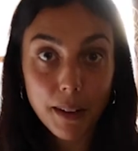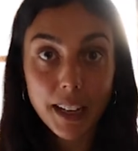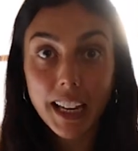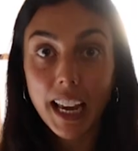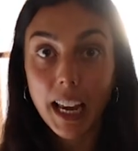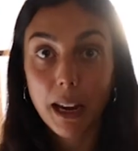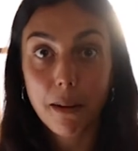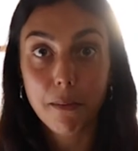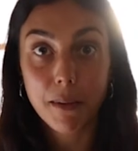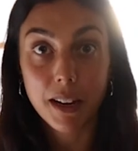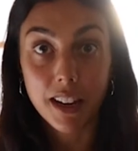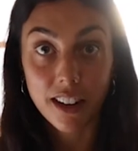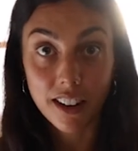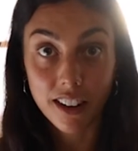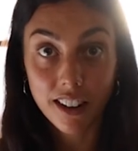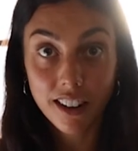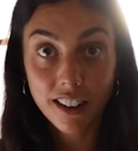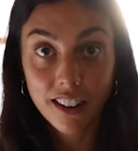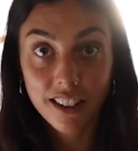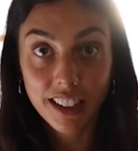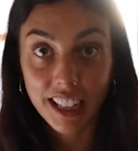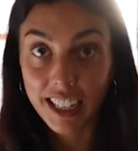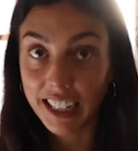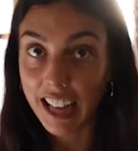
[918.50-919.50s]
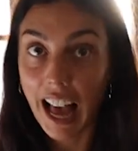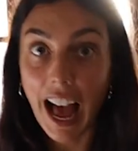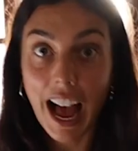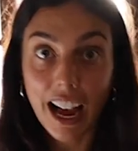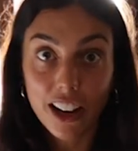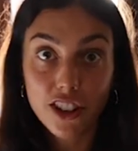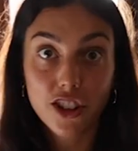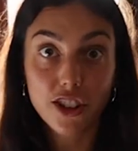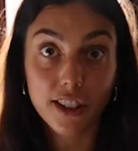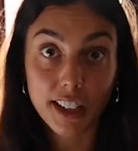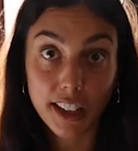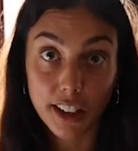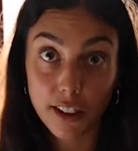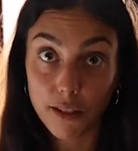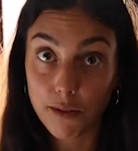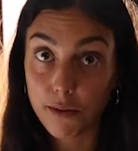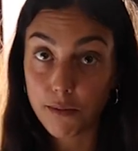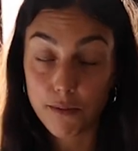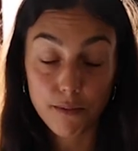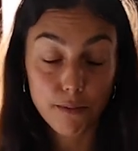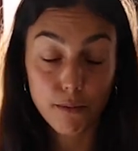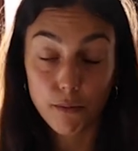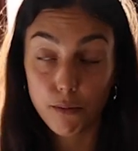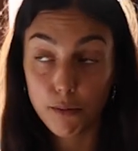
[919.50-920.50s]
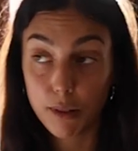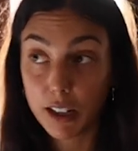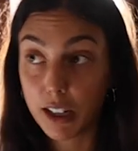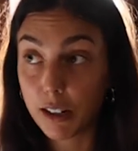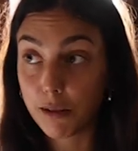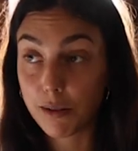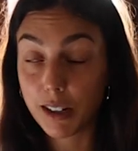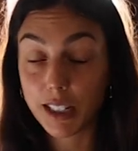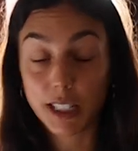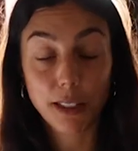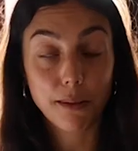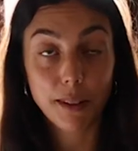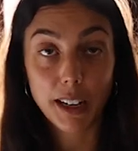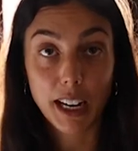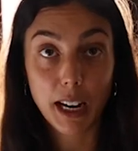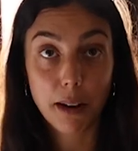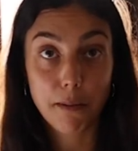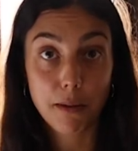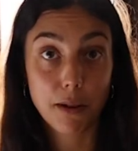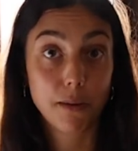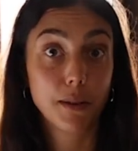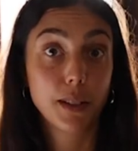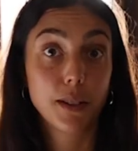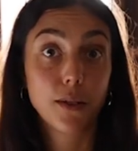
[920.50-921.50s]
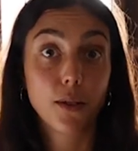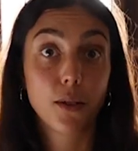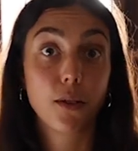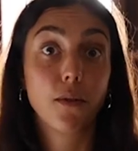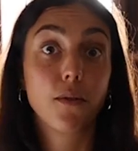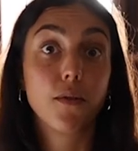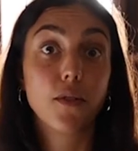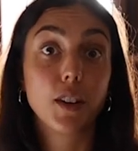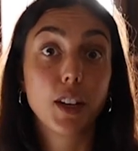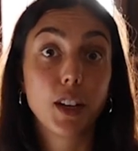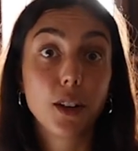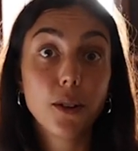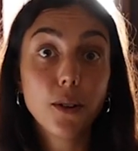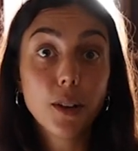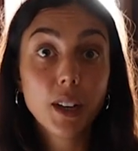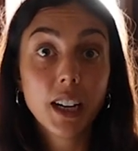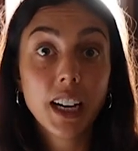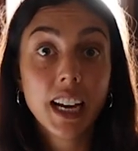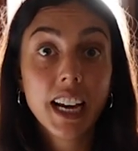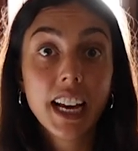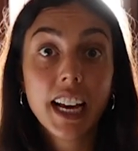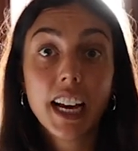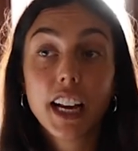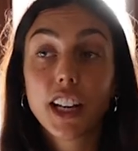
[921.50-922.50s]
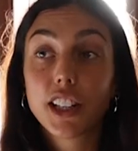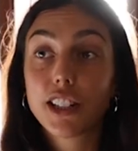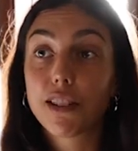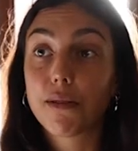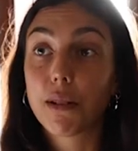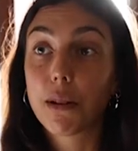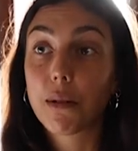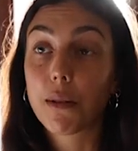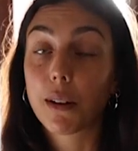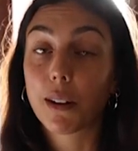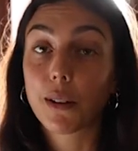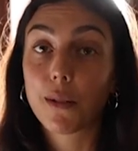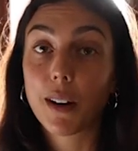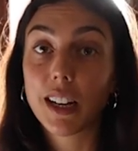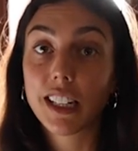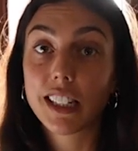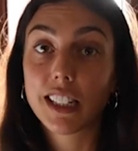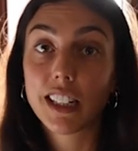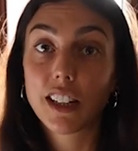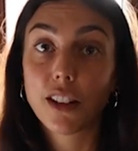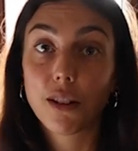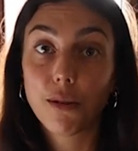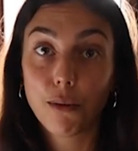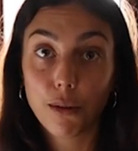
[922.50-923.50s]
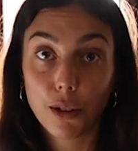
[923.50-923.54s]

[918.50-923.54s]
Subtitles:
we came here, like actually the real reason we came here was for the view. So we requested a